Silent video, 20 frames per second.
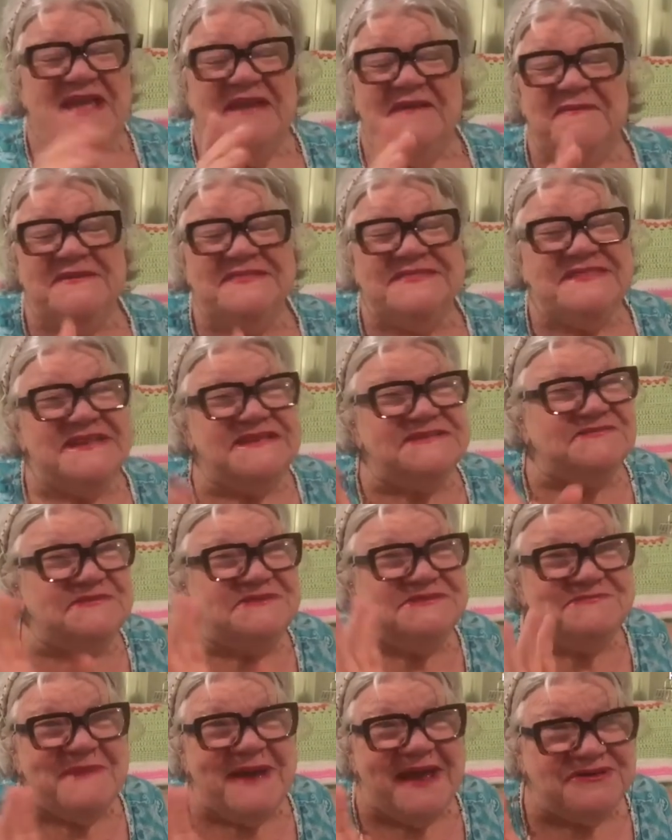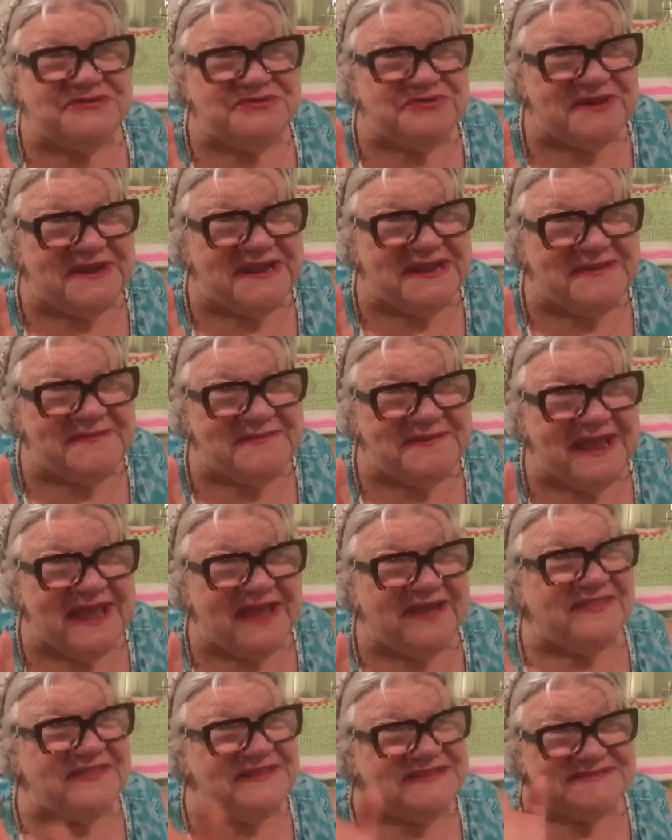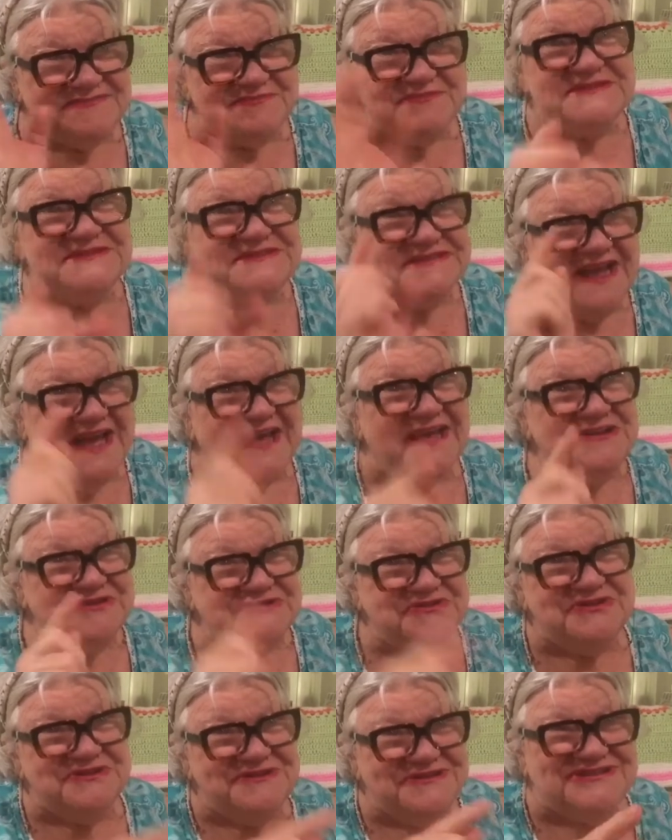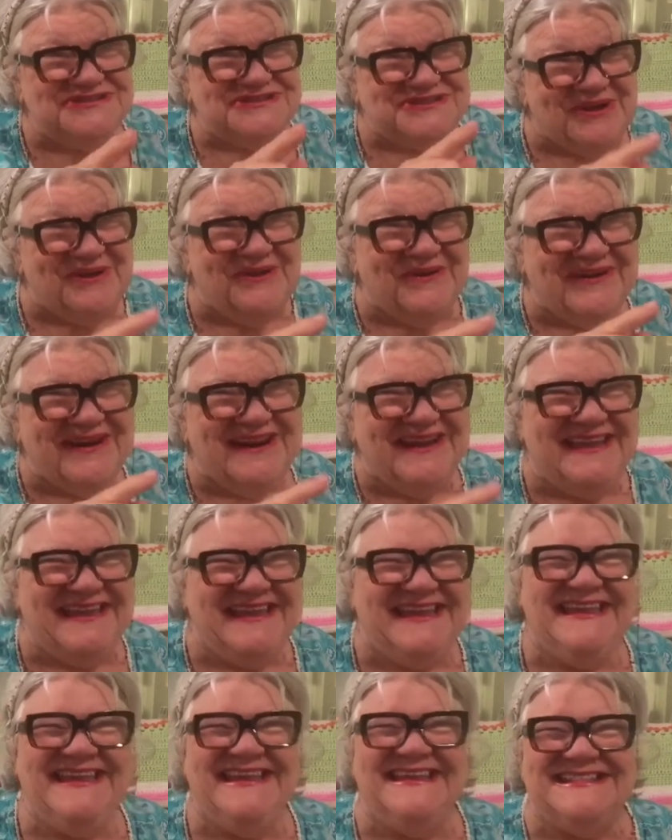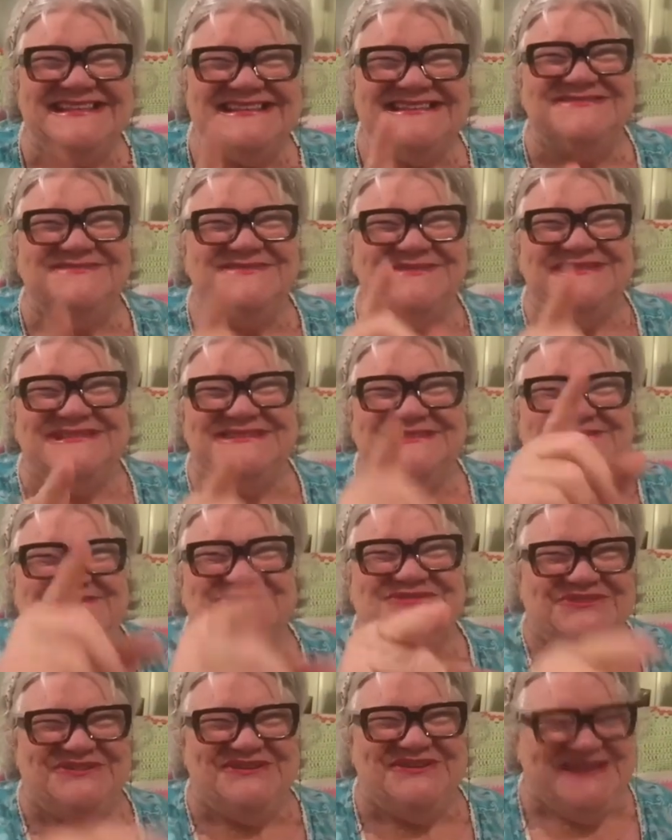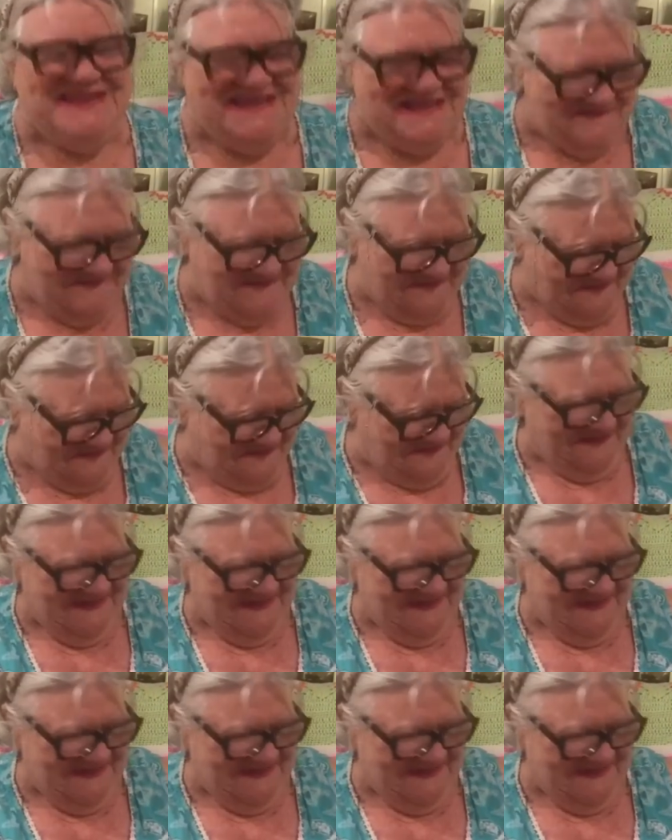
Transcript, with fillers: But this was my dream now. This was not a true story. this was a dream.